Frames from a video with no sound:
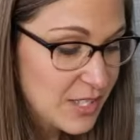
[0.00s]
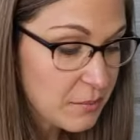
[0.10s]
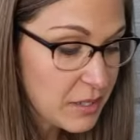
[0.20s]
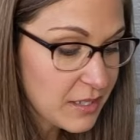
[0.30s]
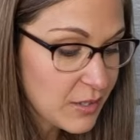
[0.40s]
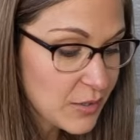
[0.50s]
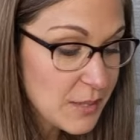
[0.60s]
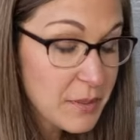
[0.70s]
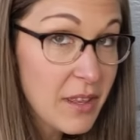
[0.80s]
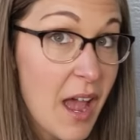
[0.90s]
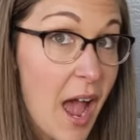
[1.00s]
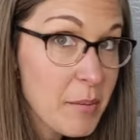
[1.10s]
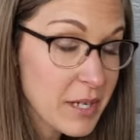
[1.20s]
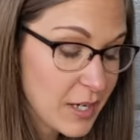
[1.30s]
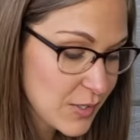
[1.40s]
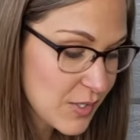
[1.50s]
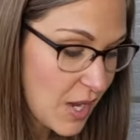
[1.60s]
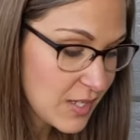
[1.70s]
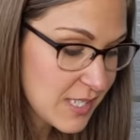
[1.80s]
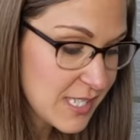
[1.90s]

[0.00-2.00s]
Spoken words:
So I'm going to do some of the habanero sauce.